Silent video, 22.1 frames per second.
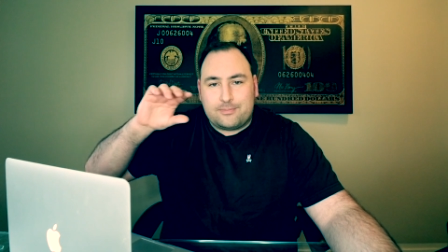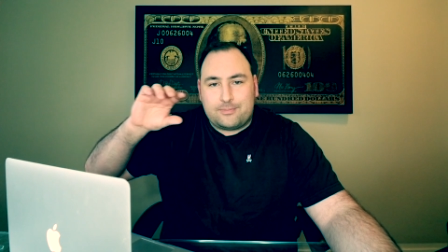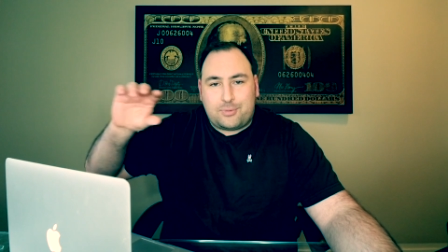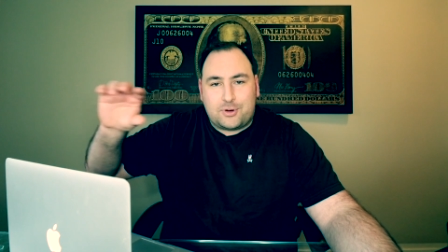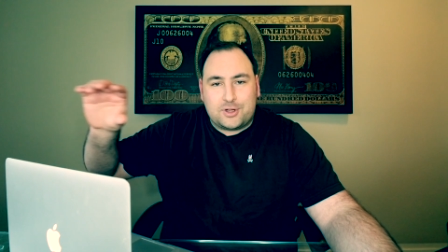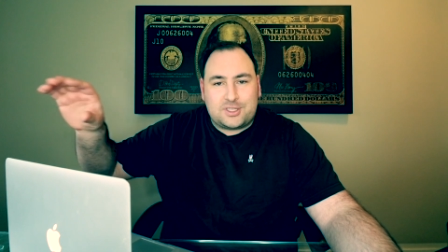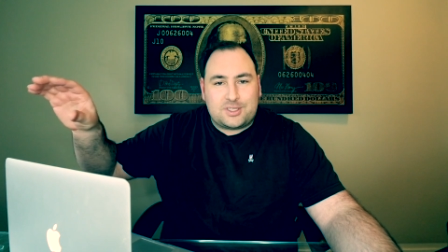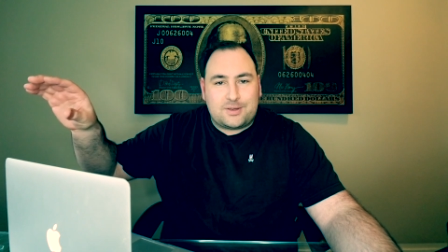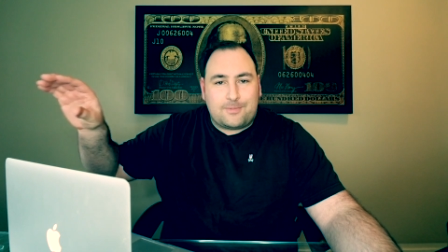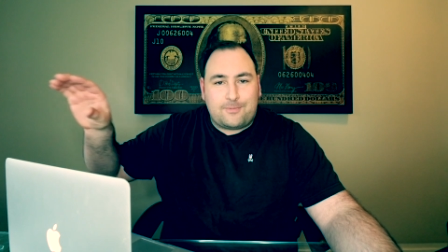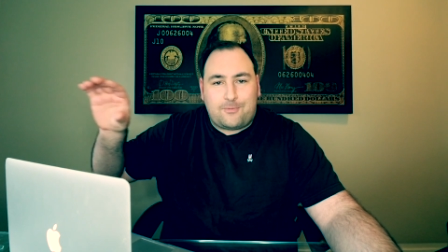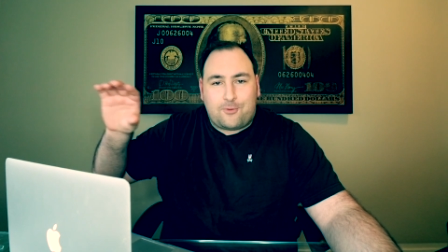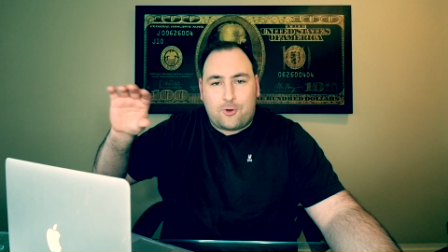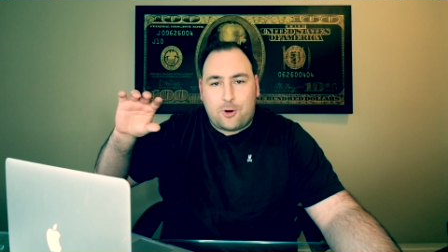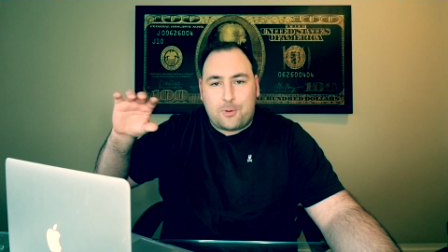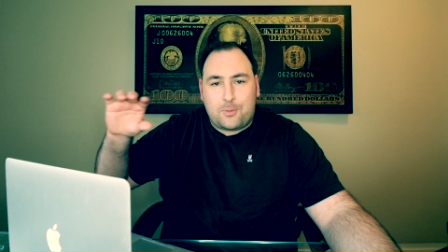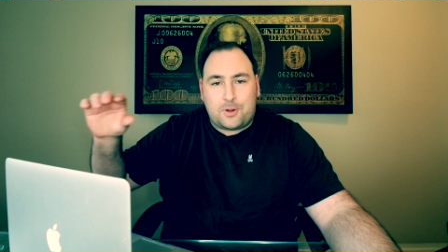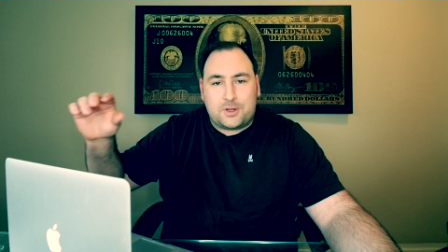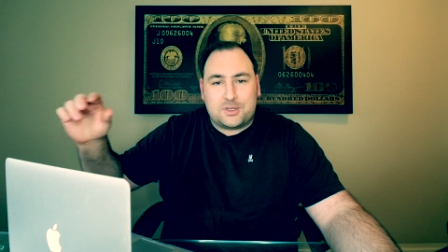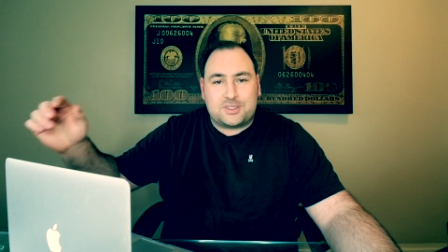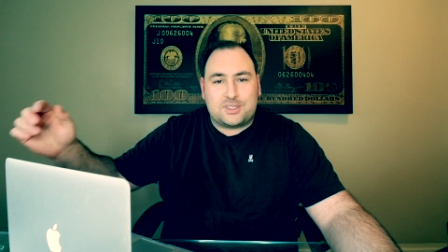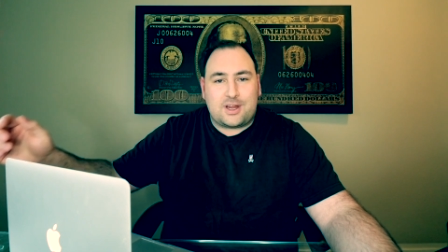put some
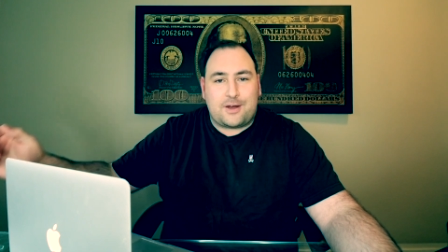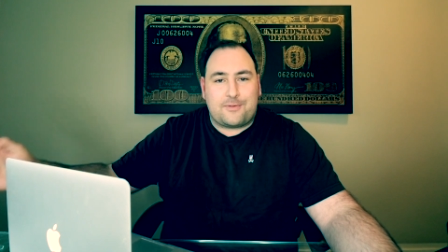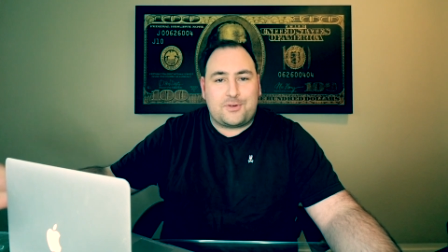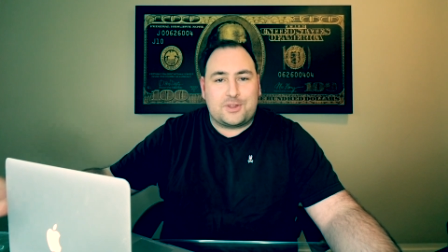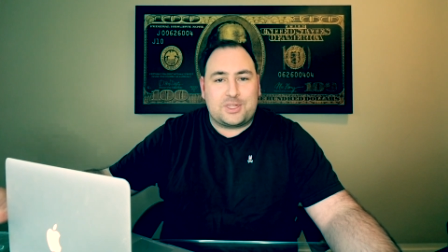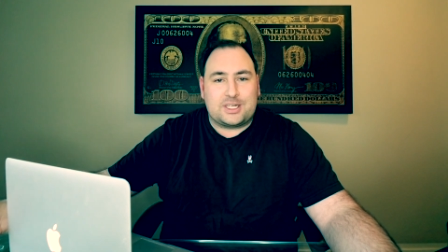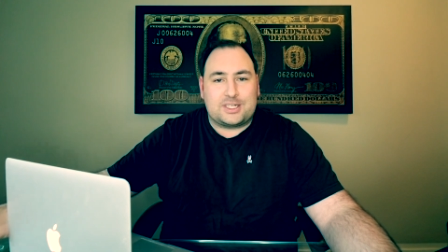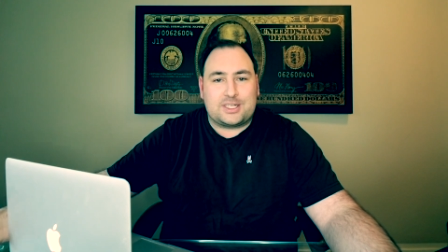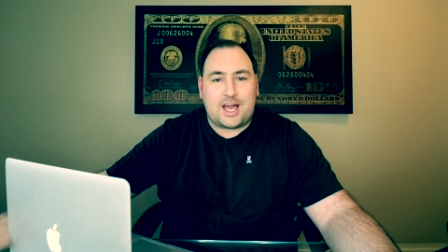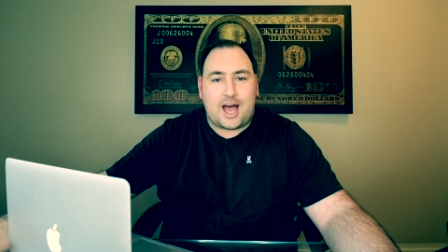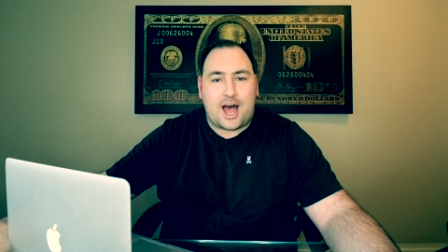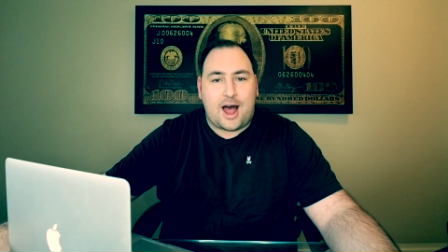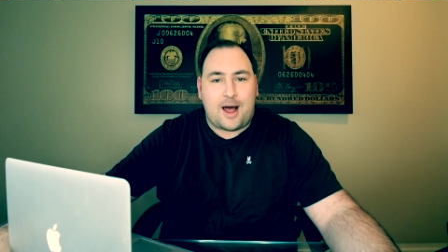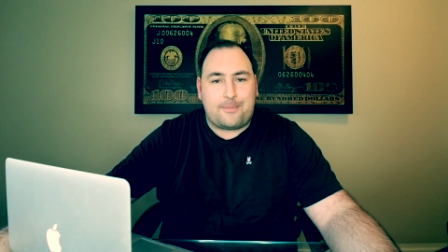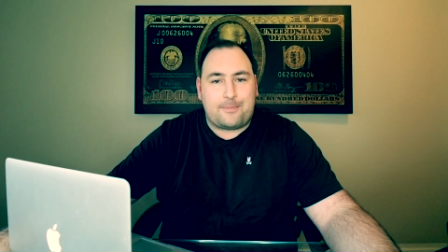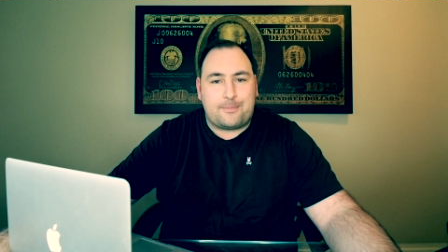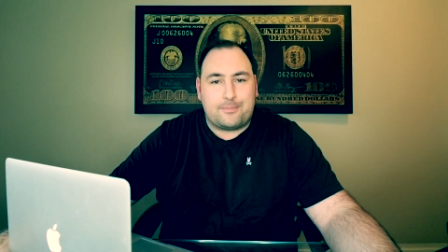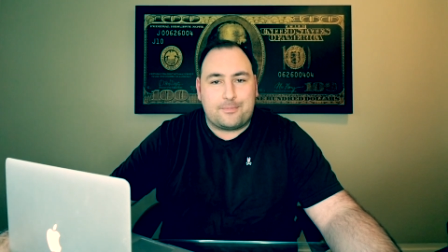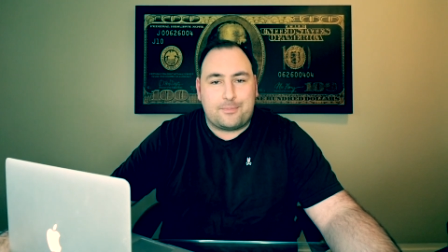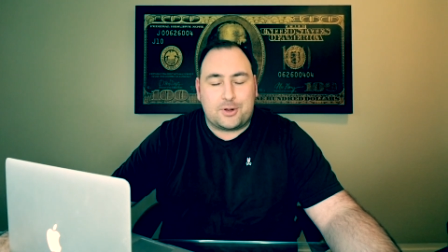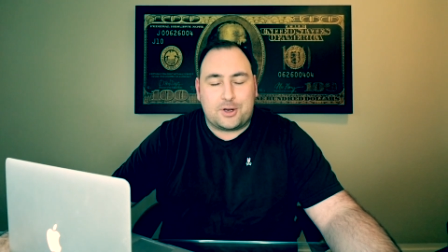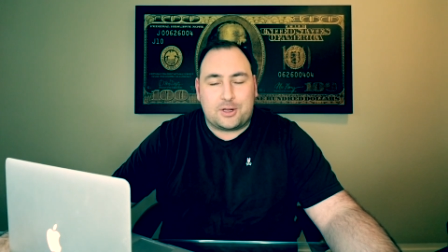formal stuff at the
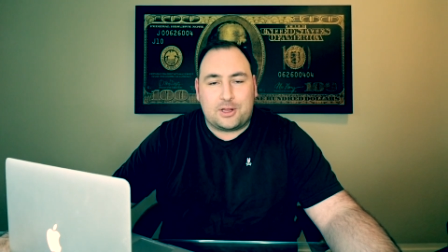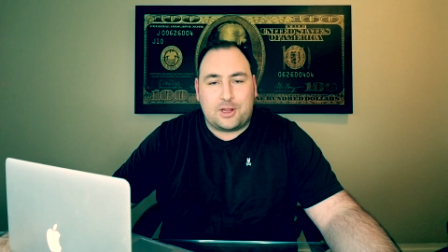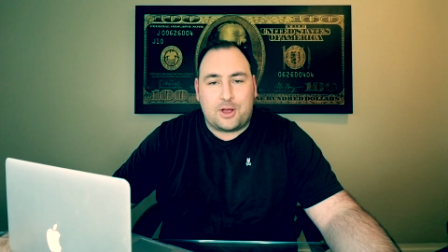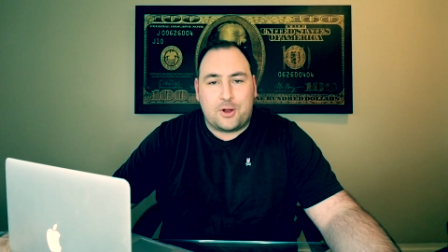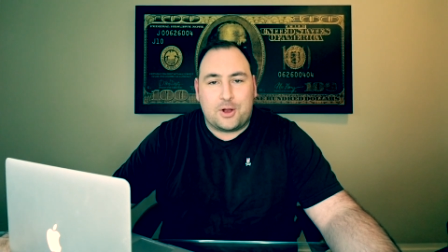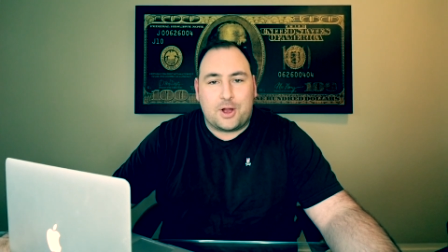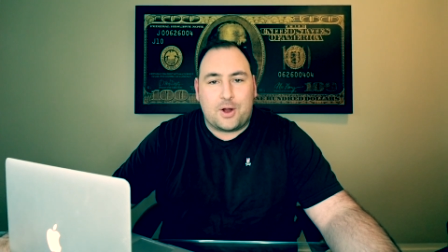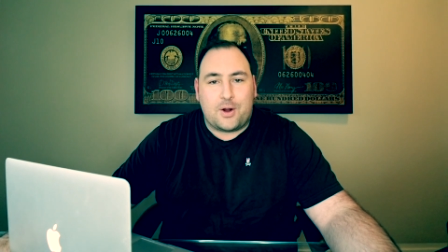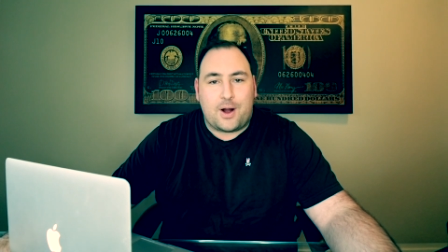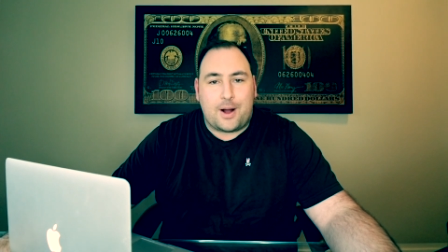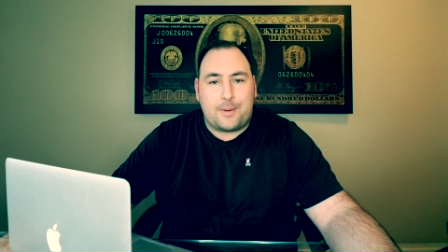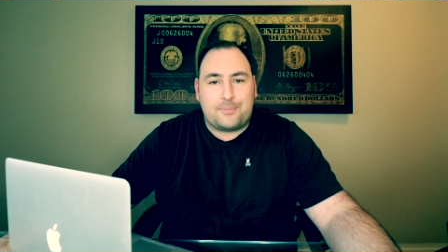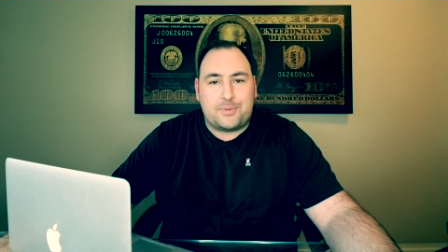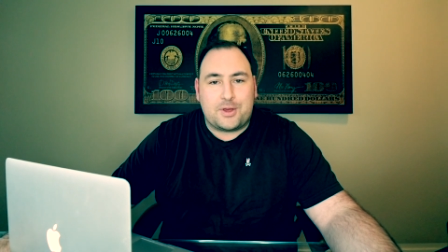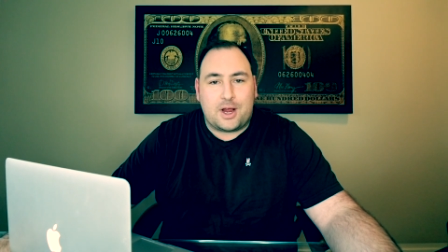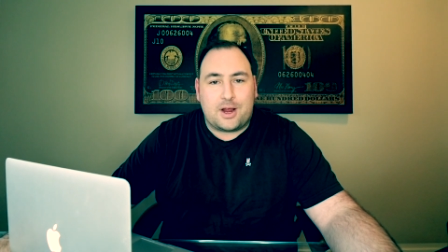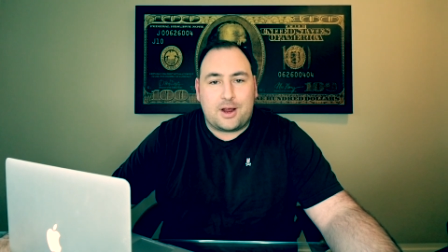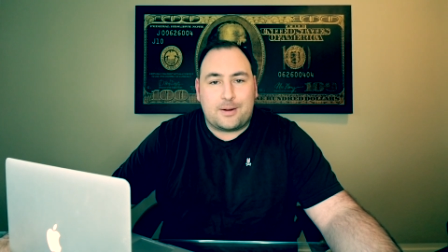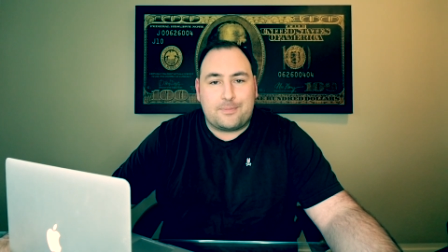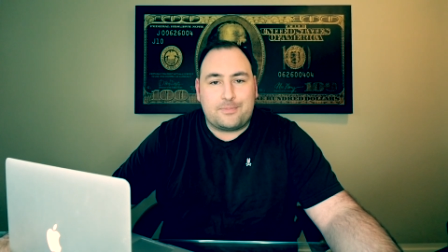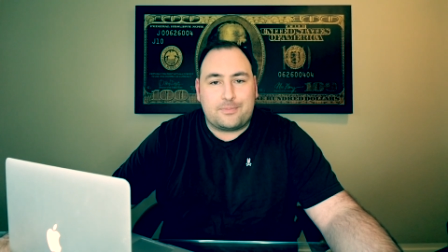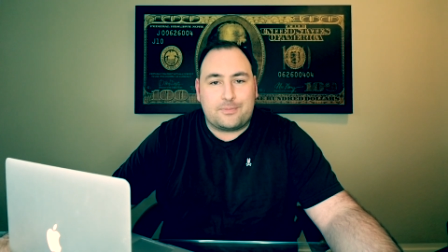top, put a logo up
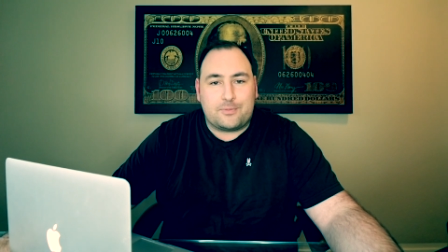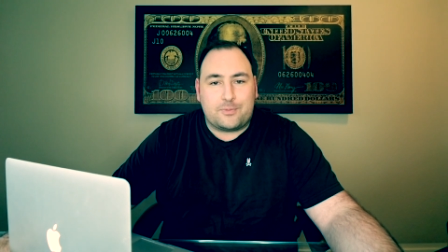there.